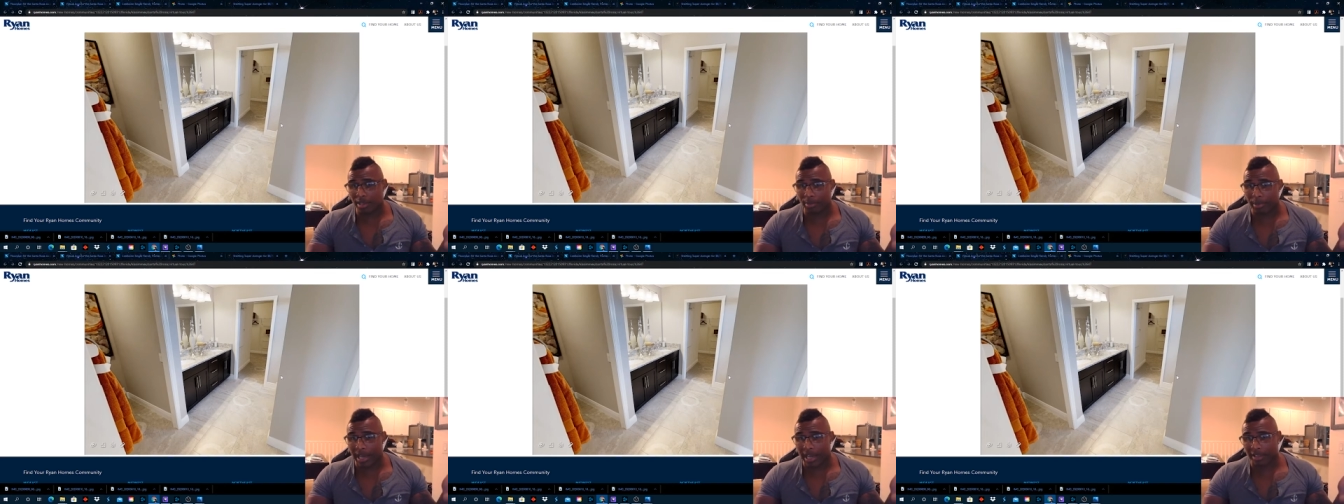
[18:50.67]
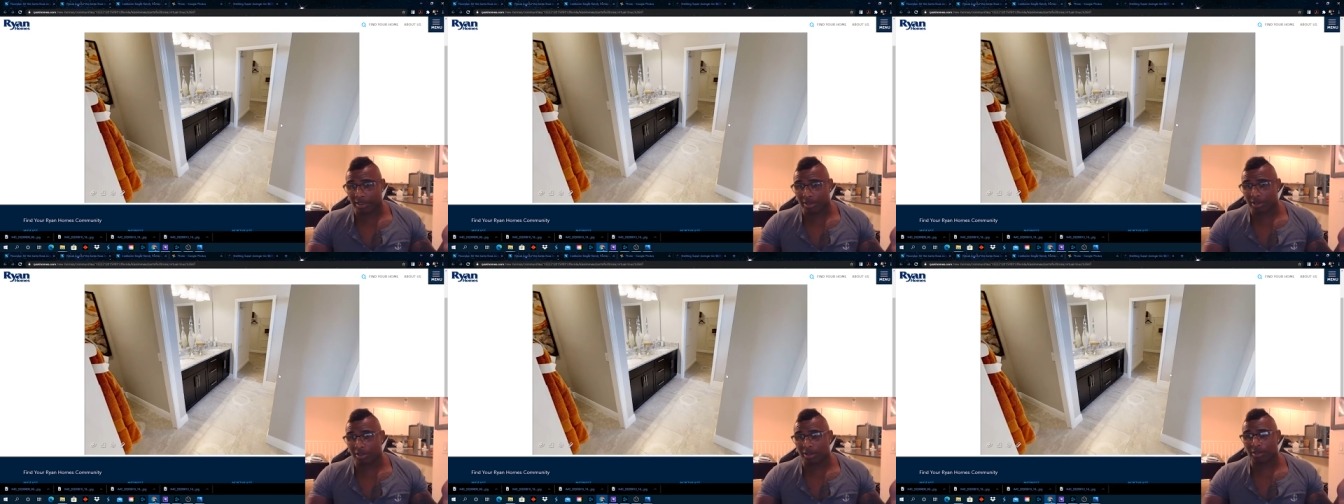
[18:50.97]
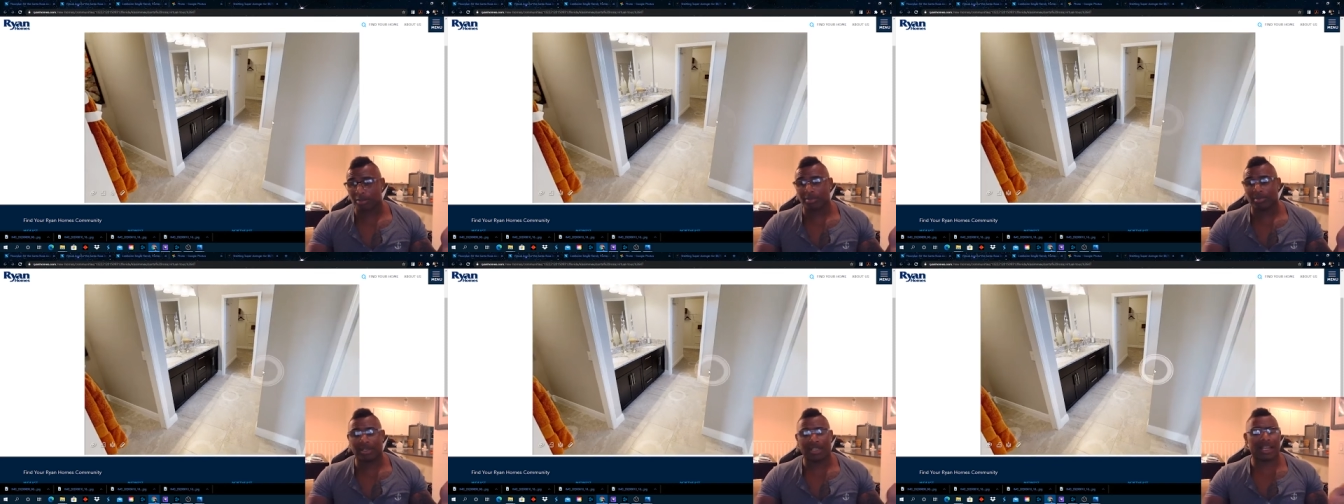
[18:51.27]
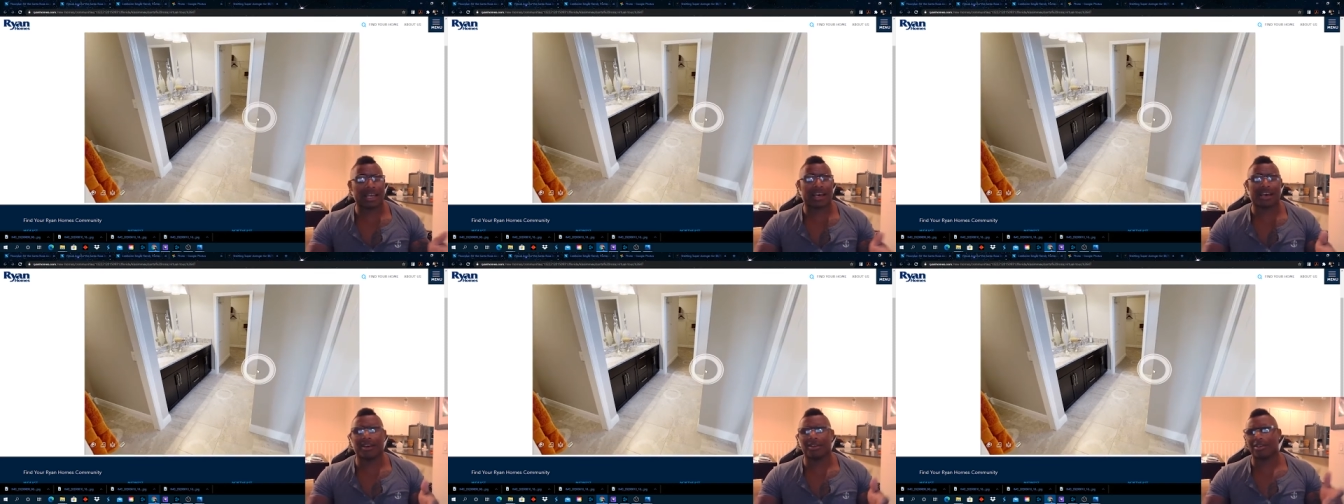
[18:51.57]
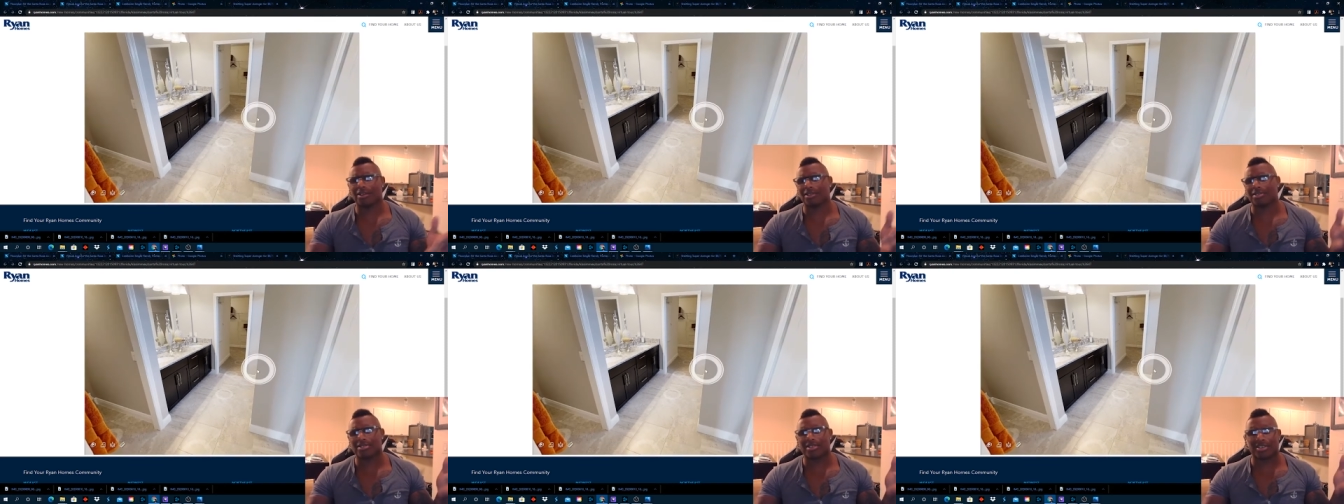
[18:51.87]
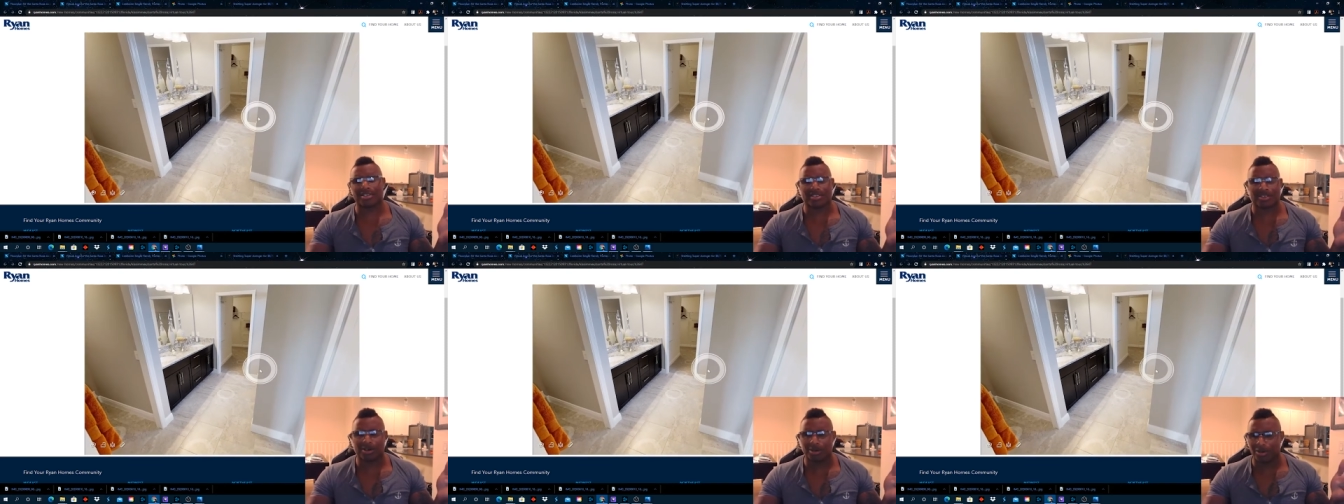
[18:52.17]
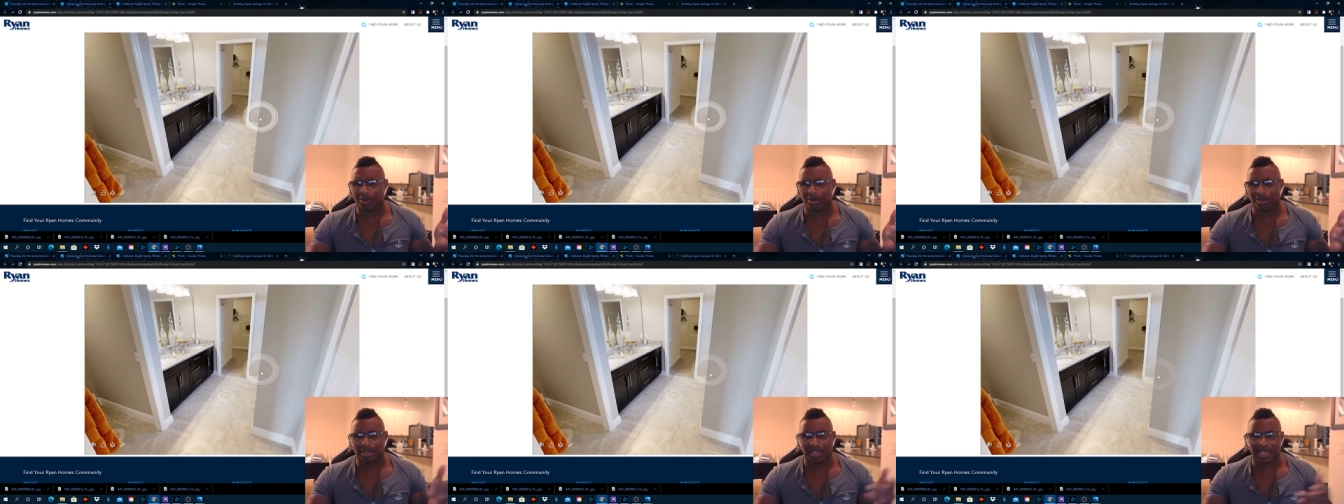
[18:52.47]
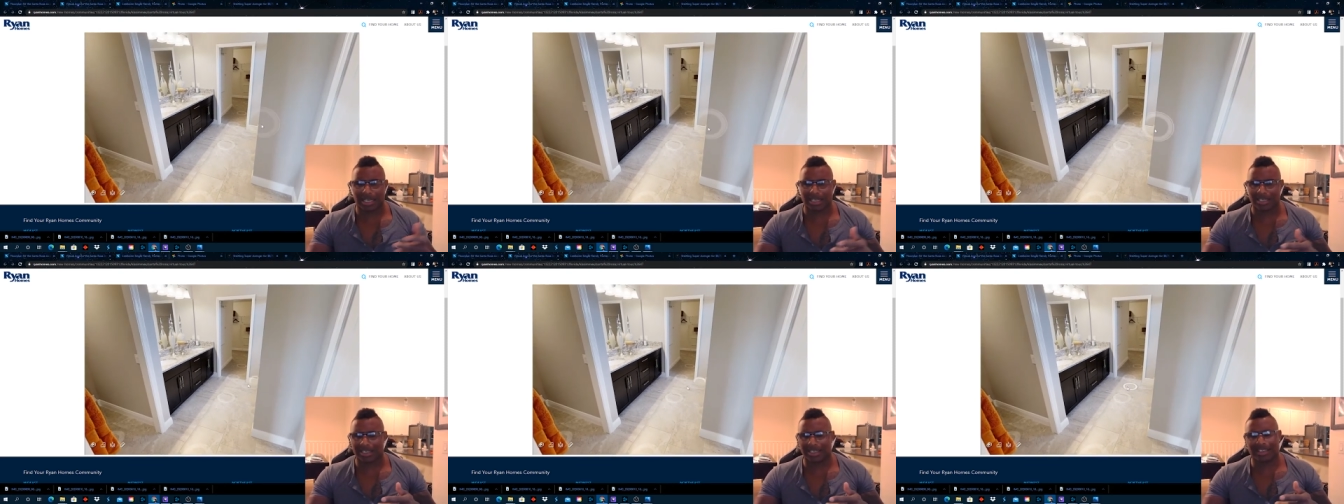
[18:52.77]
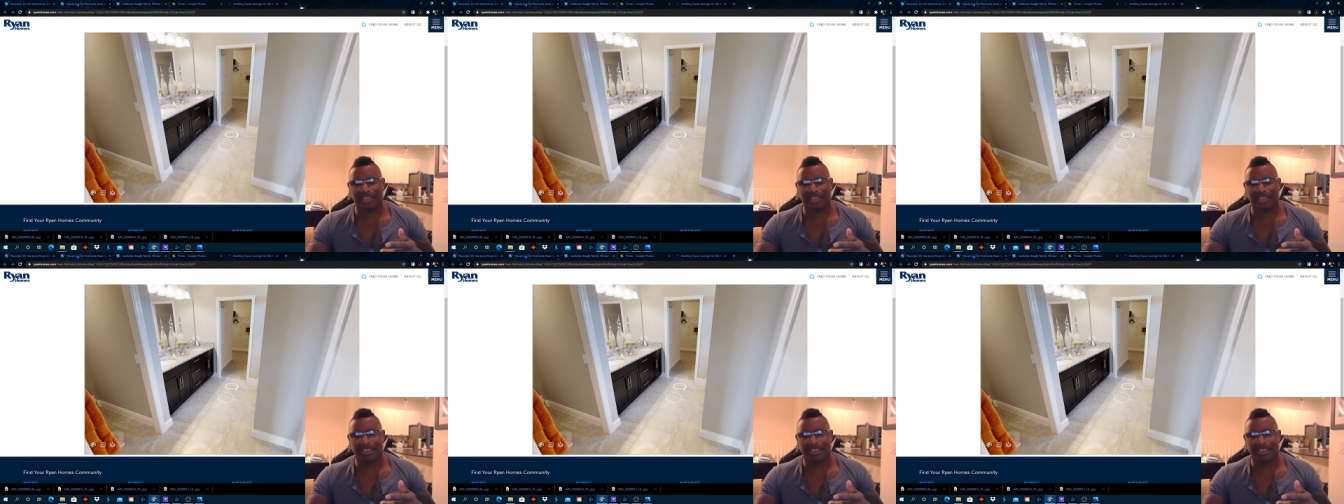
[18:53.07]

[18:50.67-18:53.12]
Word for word: bathroom, now there's this whole, like,